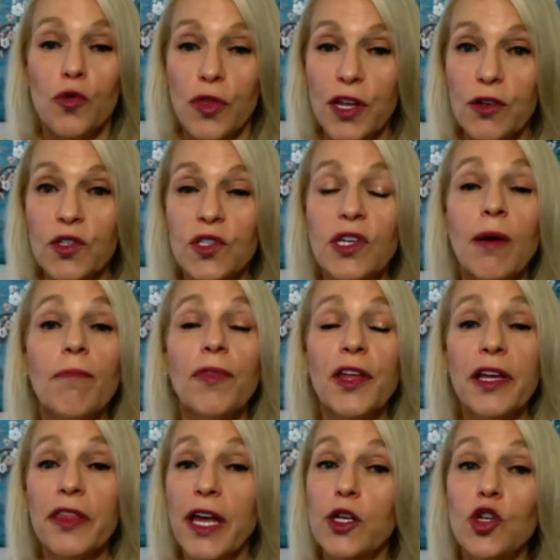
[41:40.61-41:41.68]
There's
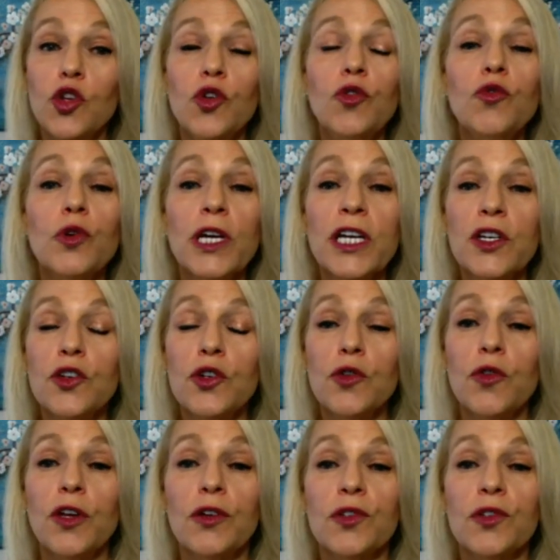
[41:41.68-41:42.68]
something that you can do.